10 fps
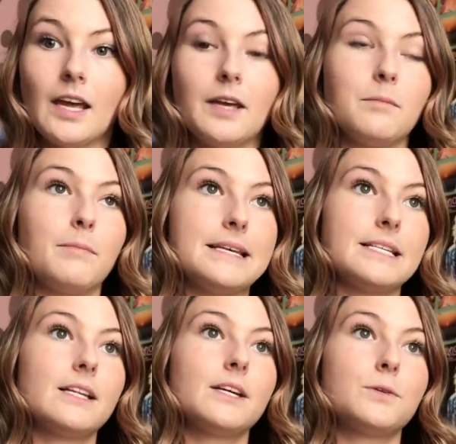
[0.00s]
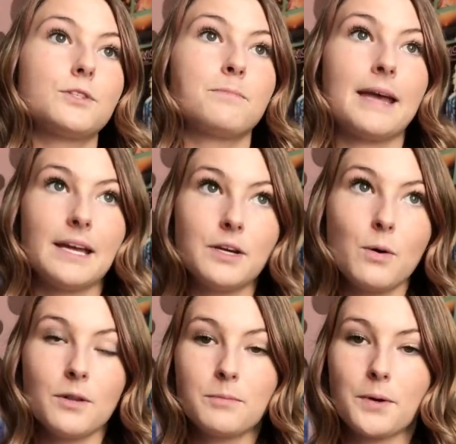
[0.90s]
and basically you just pay to go
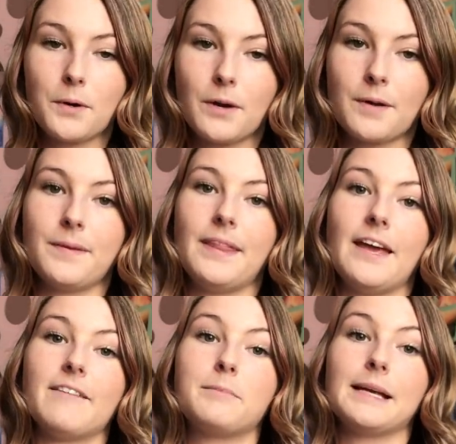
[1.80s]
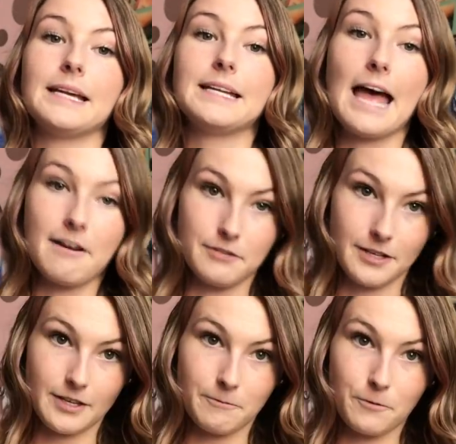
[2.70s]
on the program and they have planned
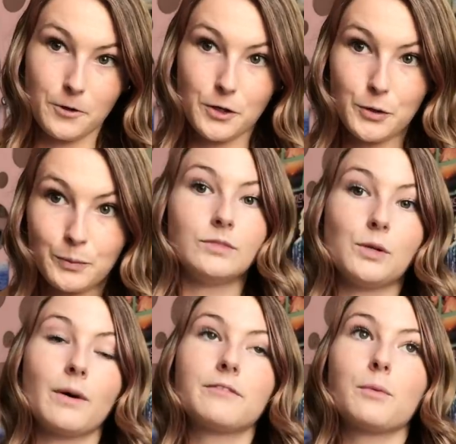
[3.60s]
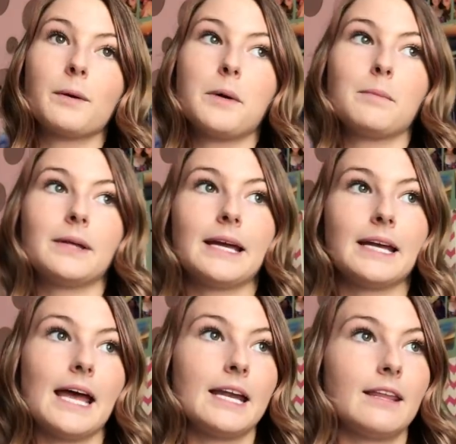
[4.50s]
everything for you. You don't have to worry about
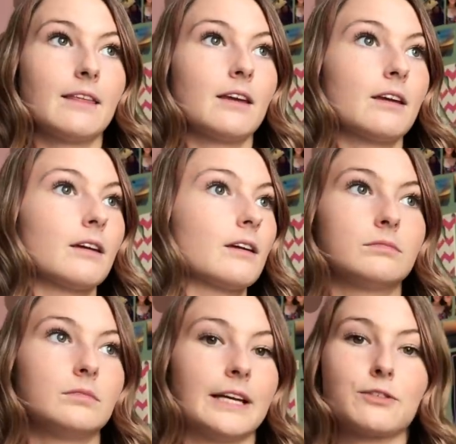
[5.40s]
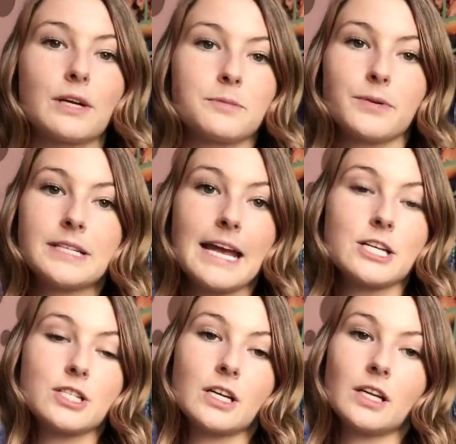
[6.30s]
planning anything like
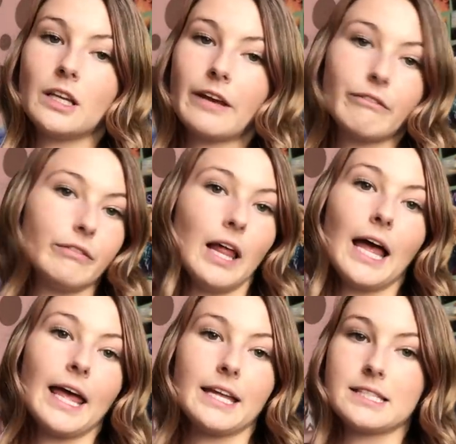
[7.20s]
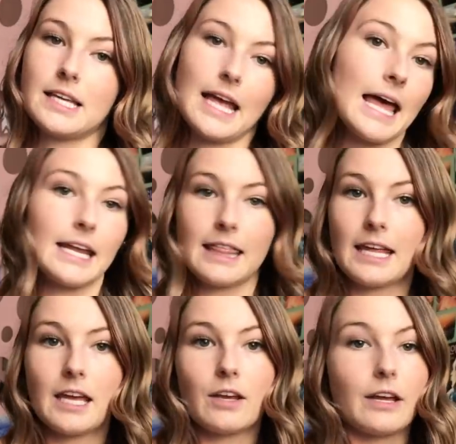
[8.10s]
transportation, like flights, like
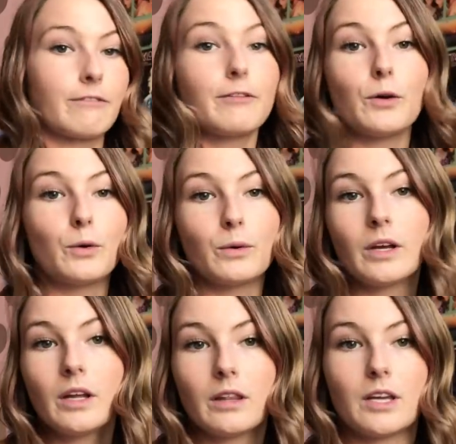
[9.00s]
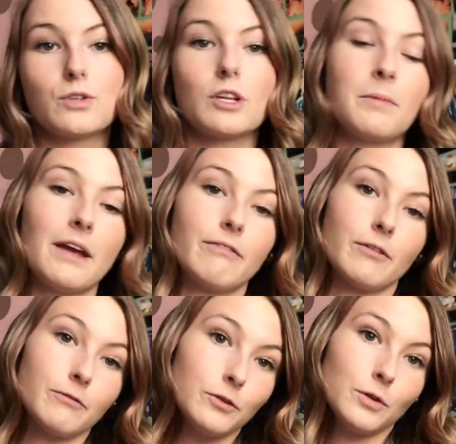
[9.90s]
anything, like food. They usually pay for
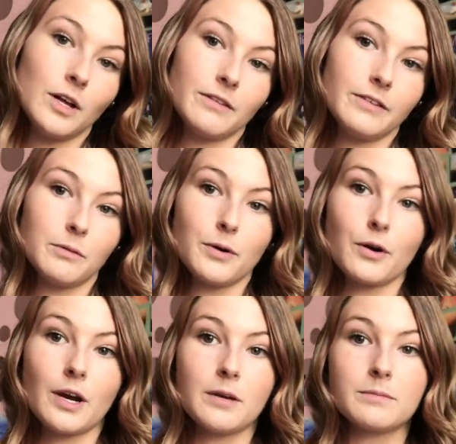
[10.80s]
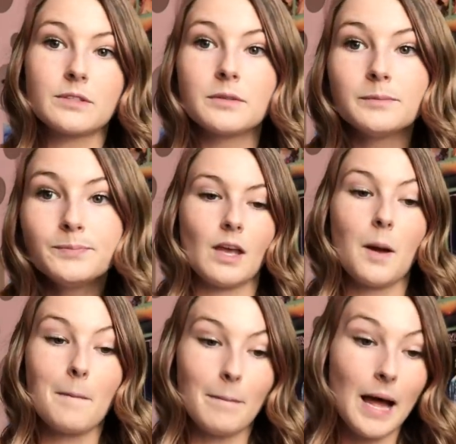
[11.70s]
food on the field programs.
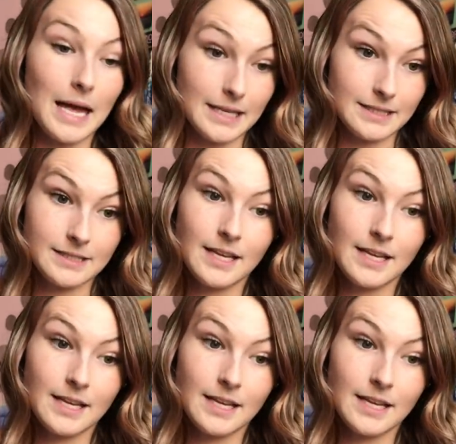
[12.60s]
But